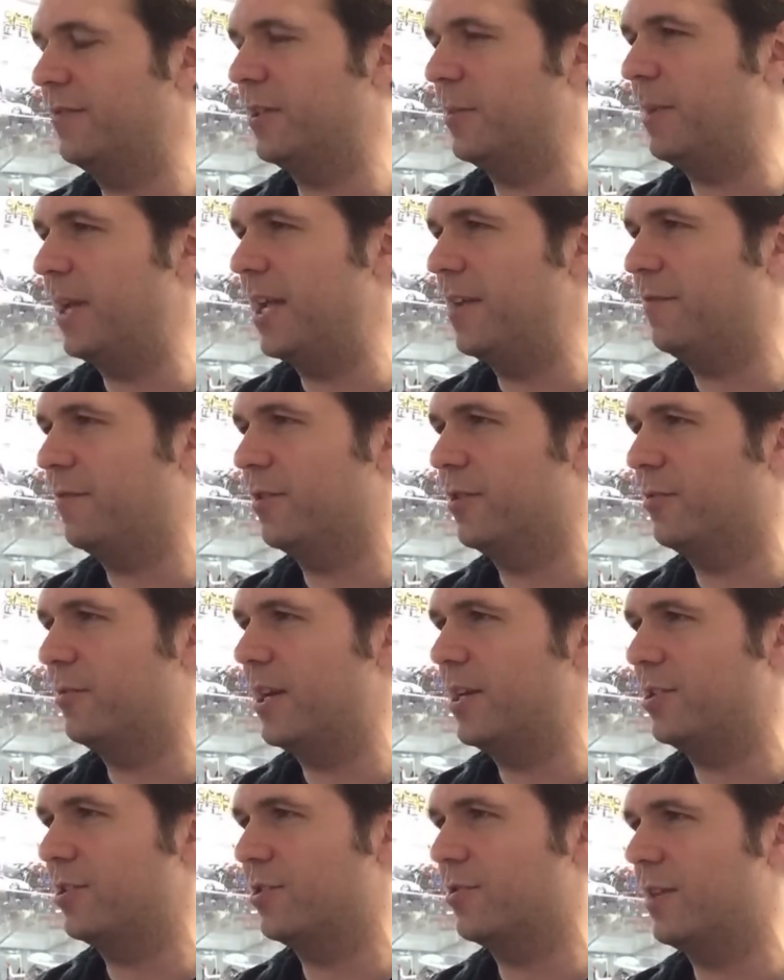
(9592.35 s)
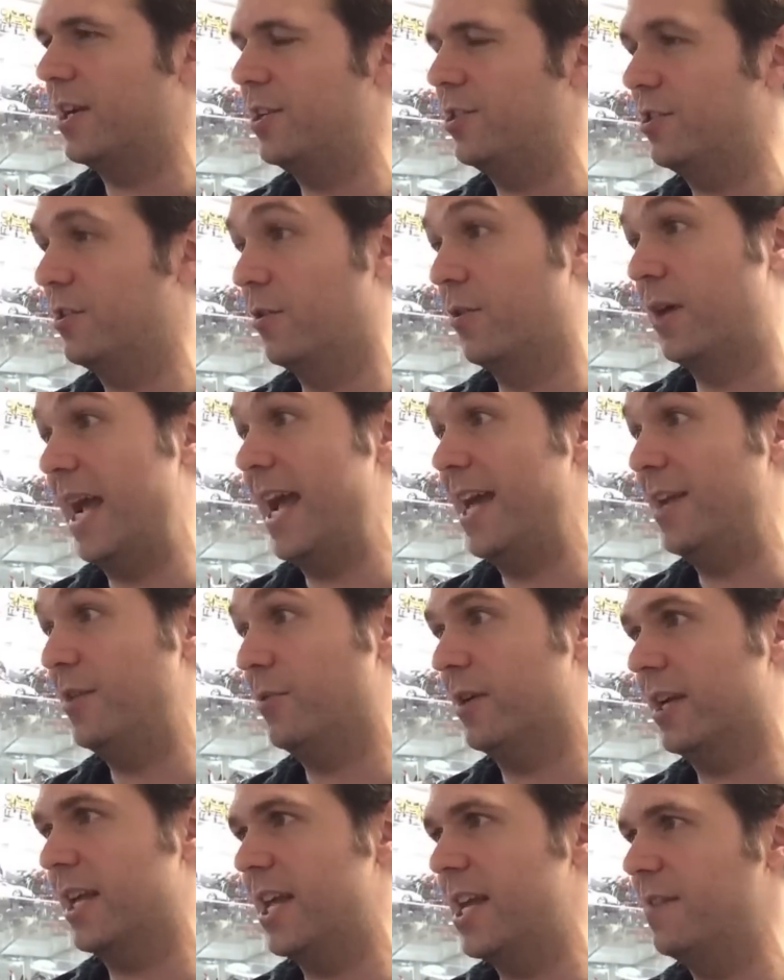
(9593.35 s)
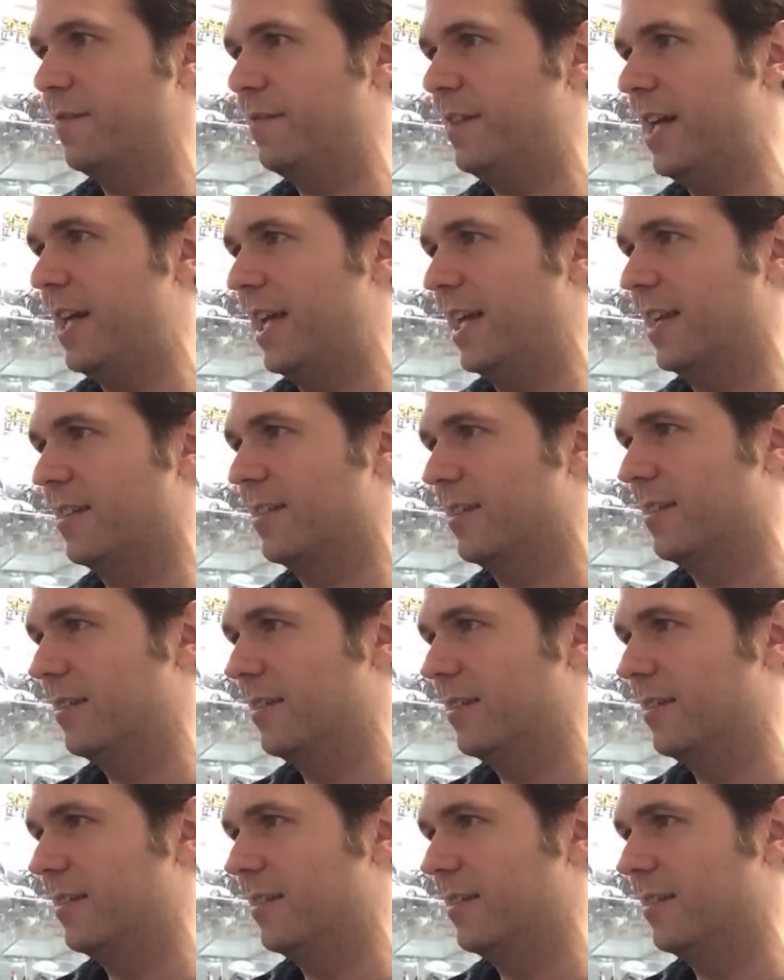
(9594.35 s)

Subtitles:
to pay for the registration or getting fined.